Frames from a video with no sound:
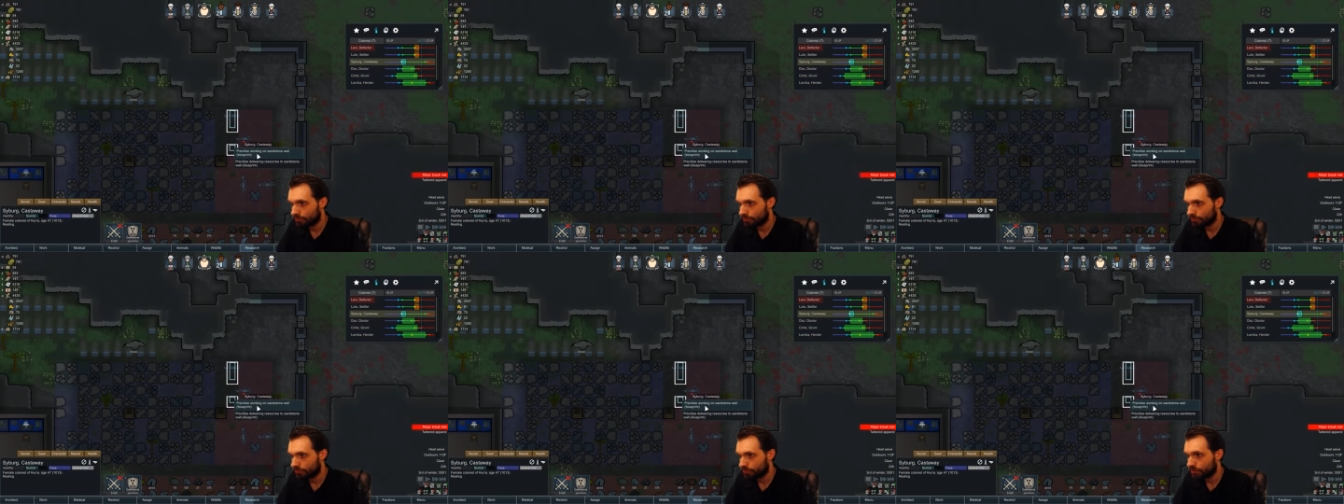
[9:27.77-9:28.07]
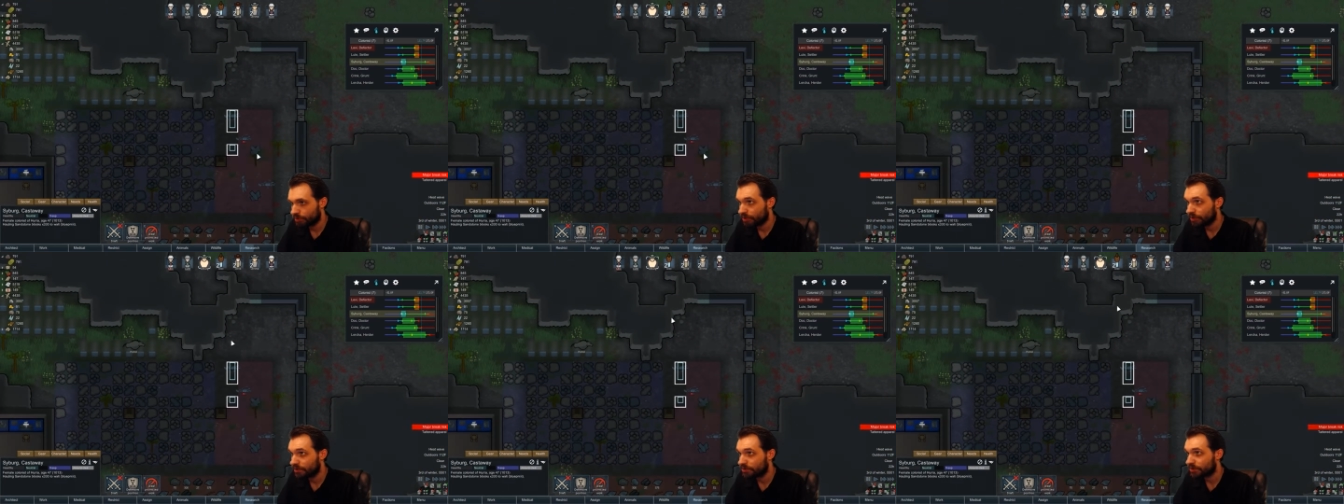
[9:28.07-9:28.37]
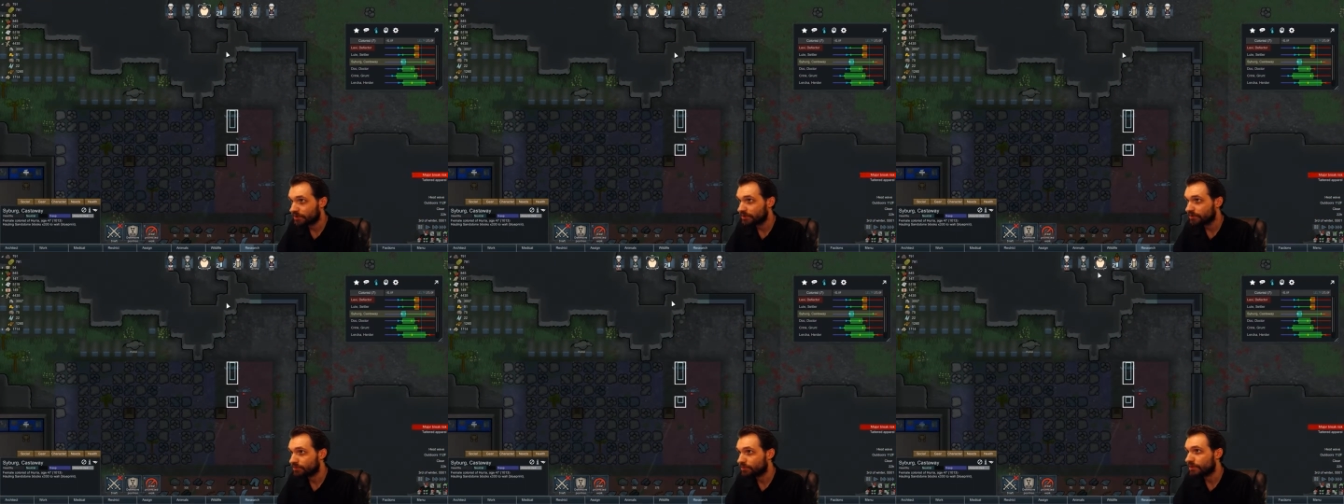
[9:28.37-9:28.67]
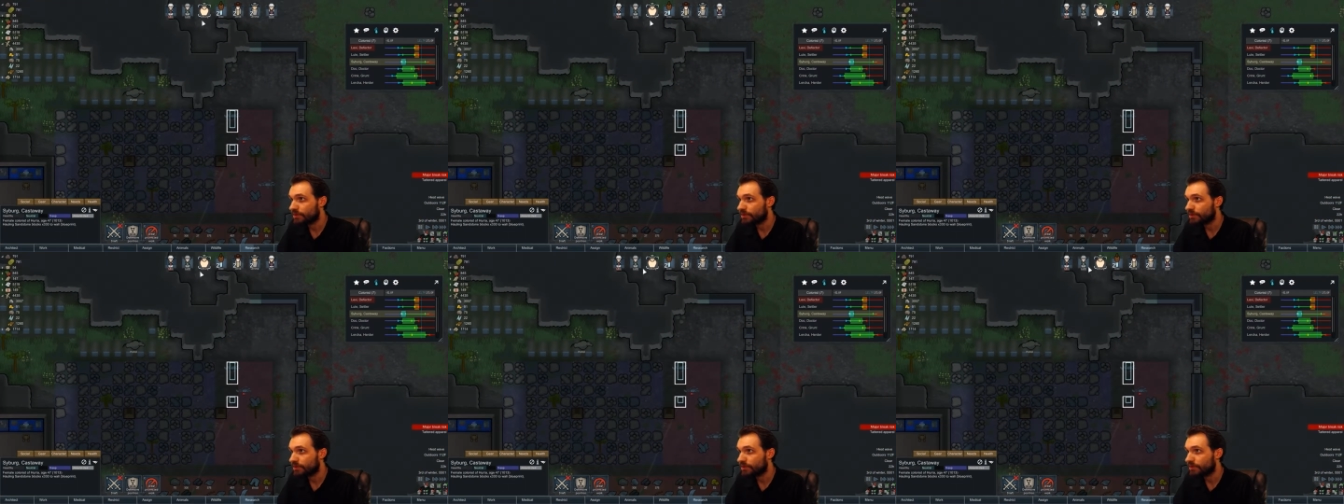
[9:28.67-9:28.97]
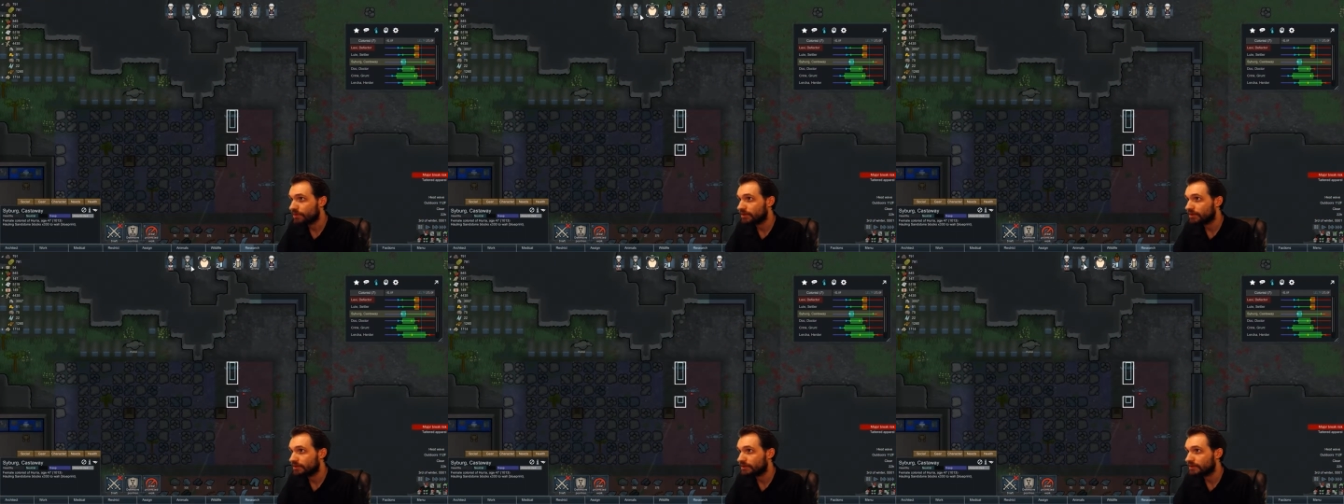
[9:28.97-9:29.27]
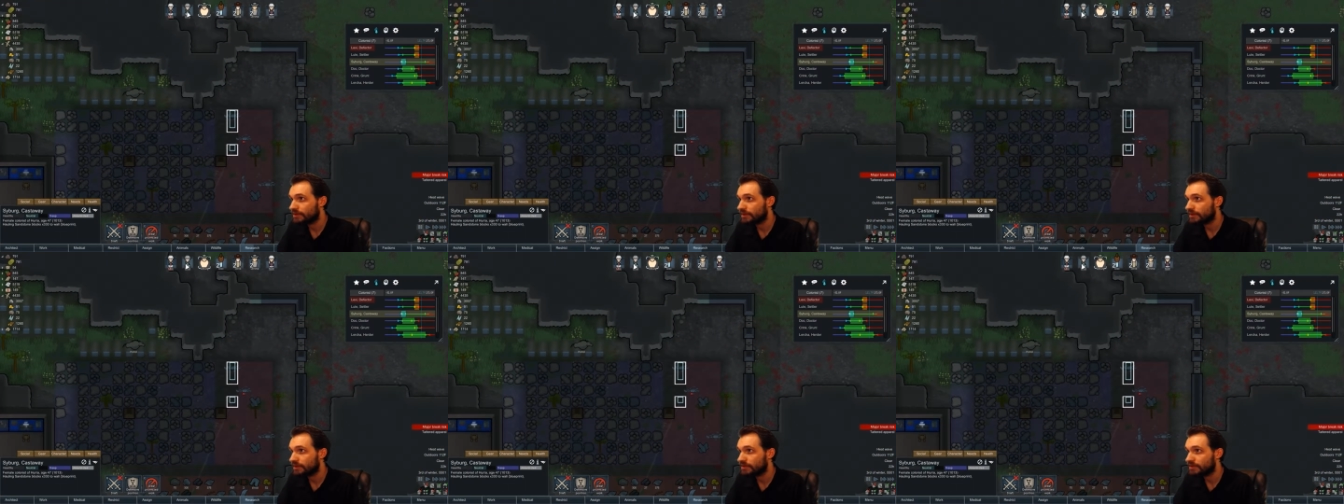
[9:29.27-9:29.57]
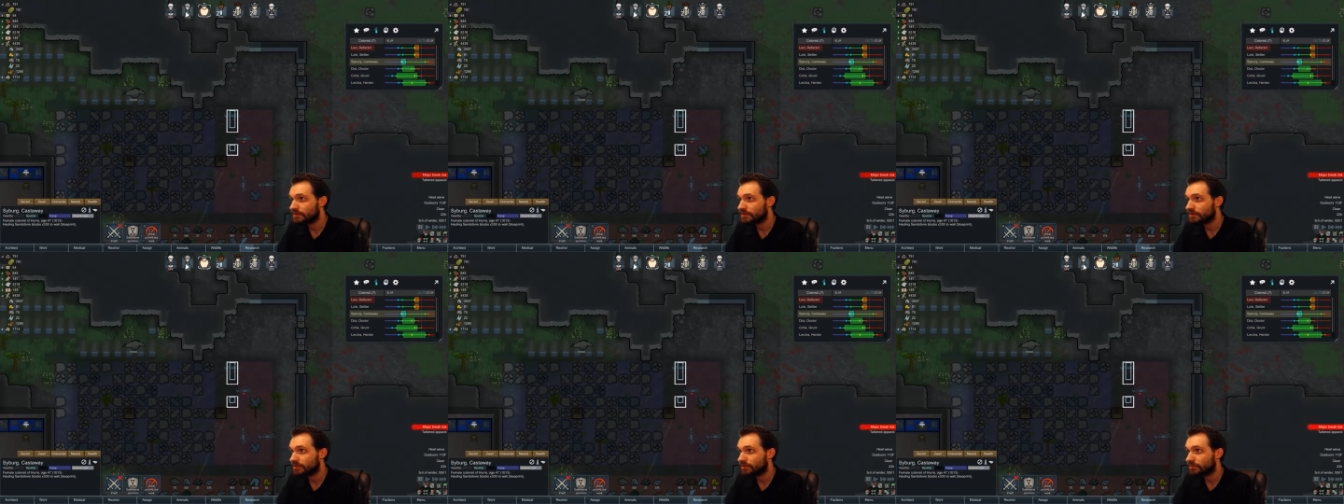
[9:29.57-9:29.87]
prioritize working on
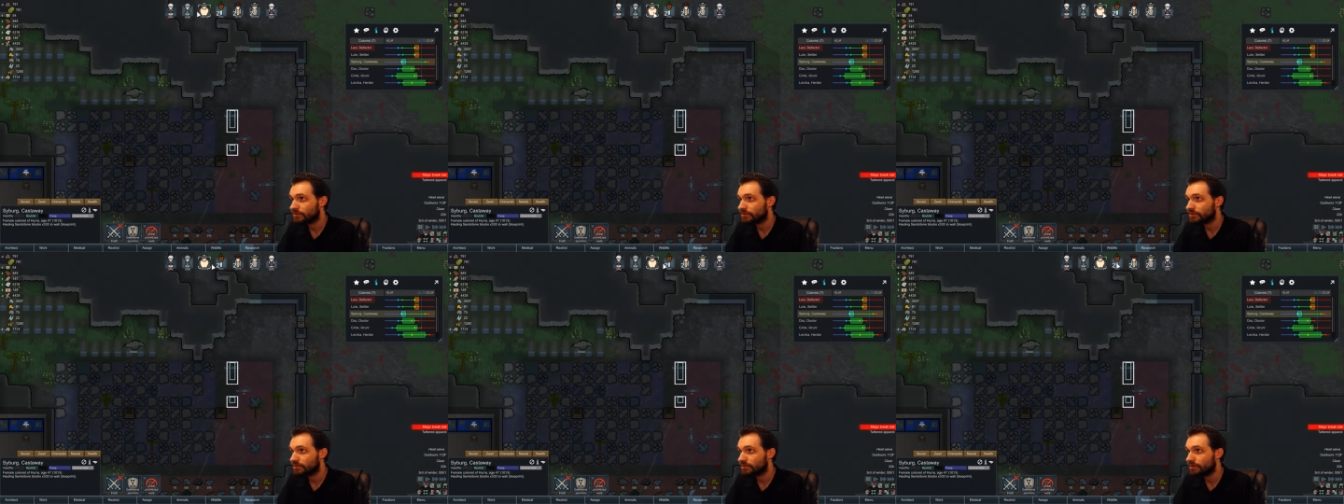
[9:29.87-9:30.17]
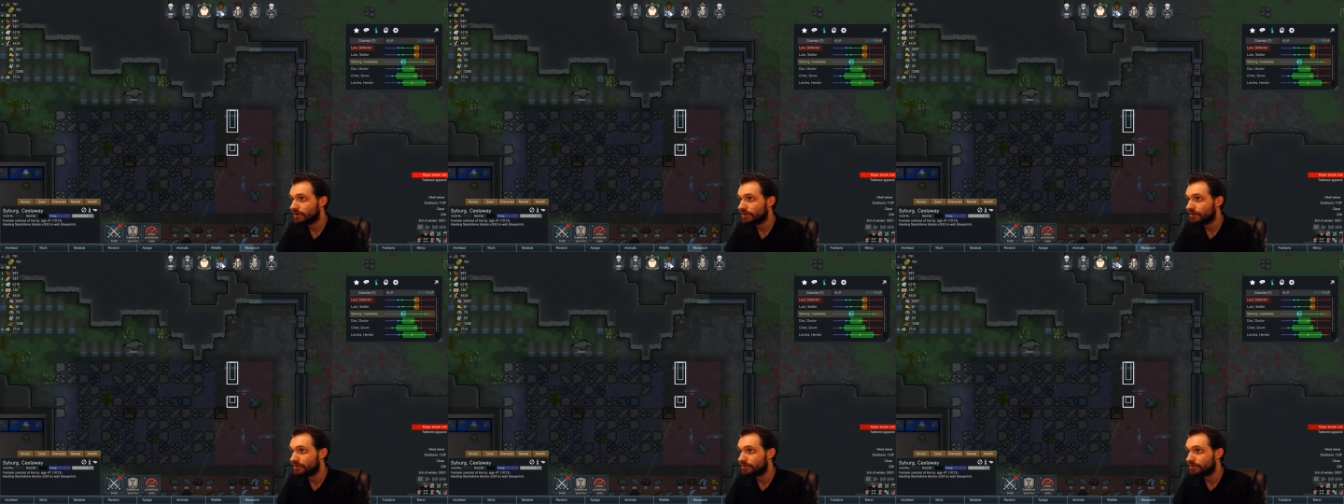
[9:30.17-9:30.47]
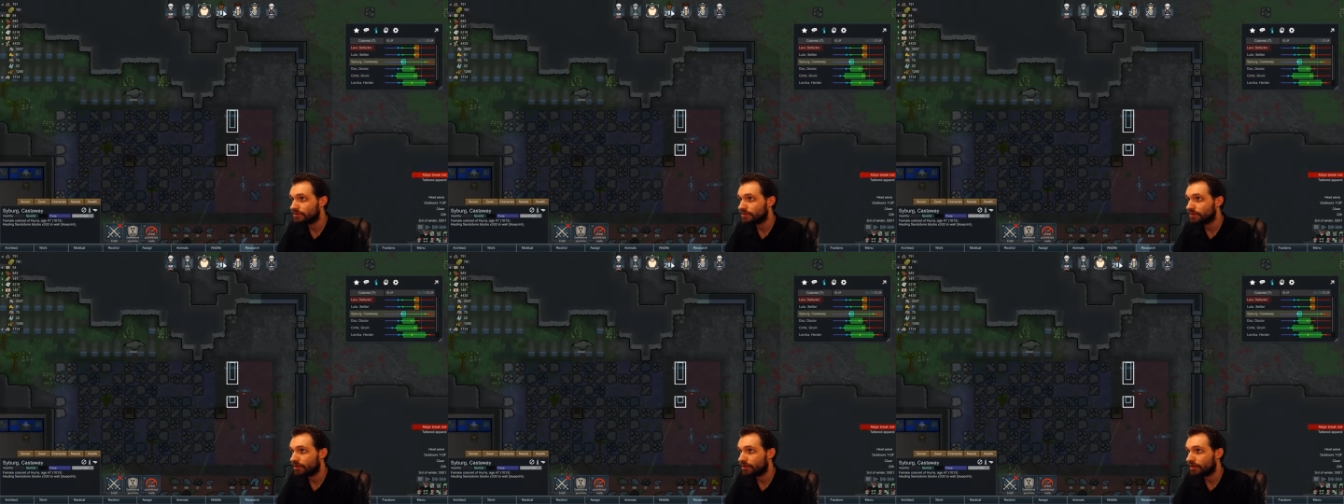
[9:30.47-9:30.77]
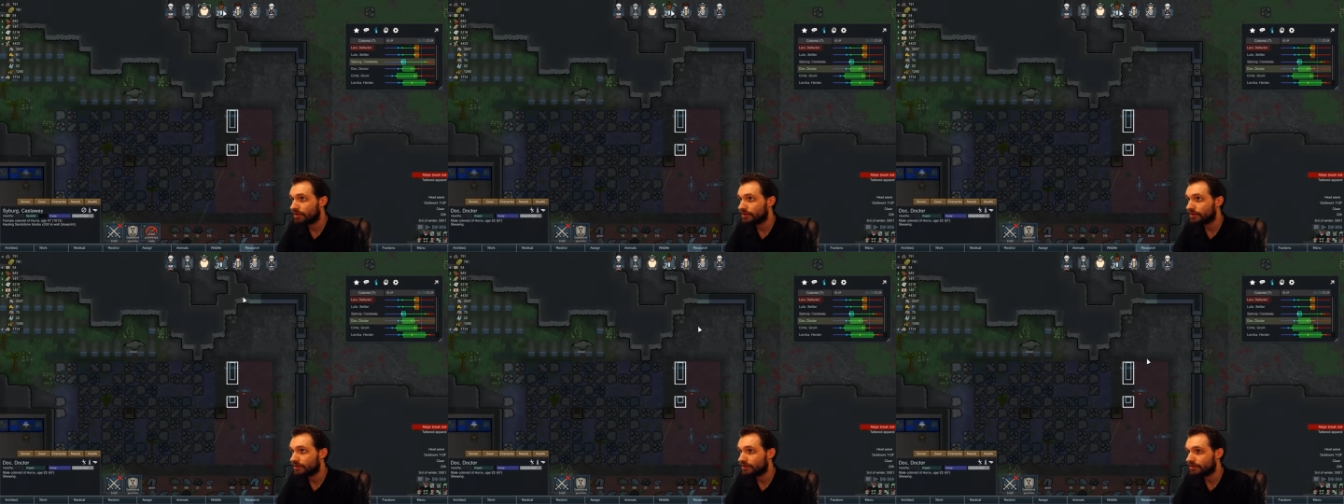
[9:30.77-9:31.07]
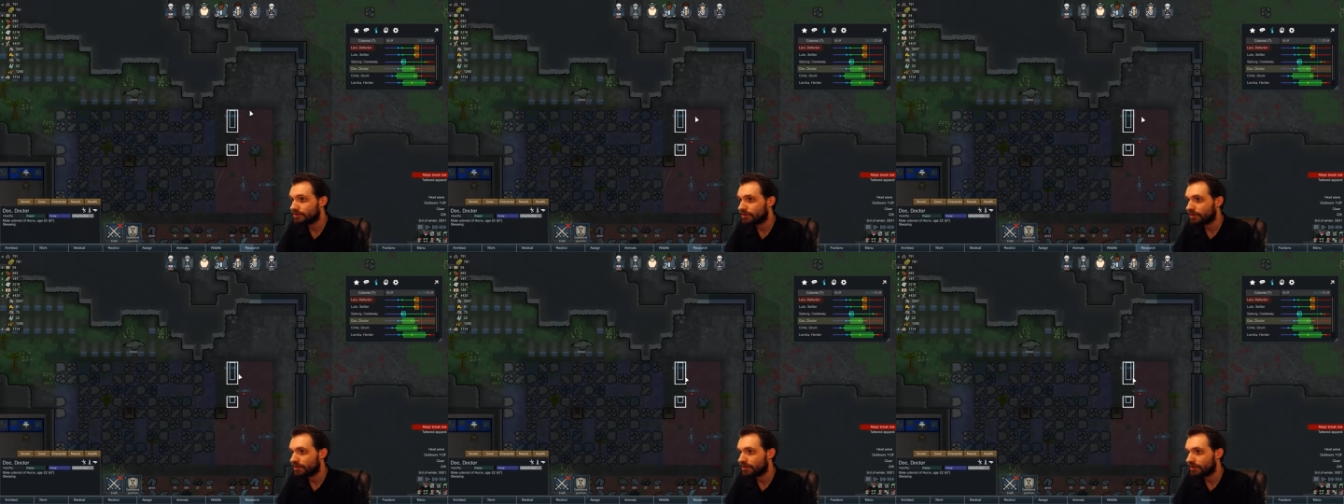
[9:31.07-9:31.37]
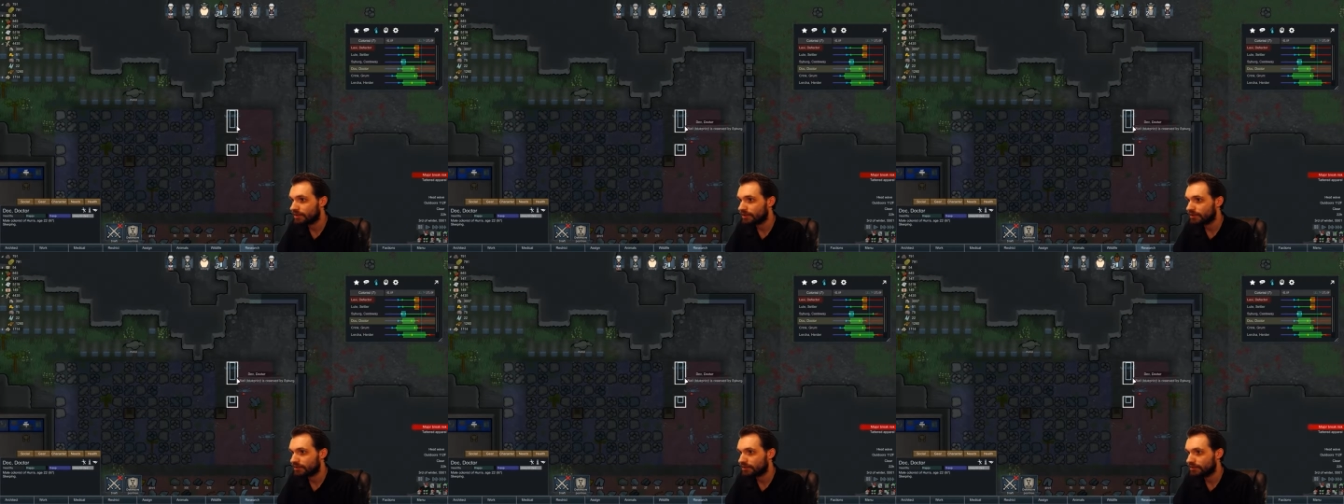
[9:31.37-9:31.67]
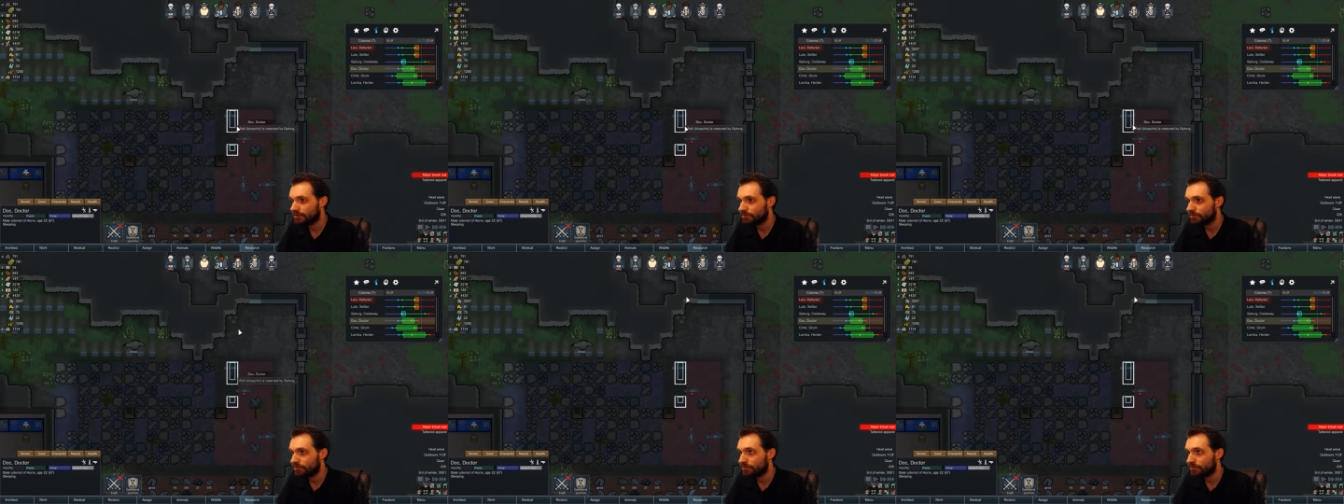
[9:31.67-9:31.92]
sandstone. You guys are not, Doc, can you?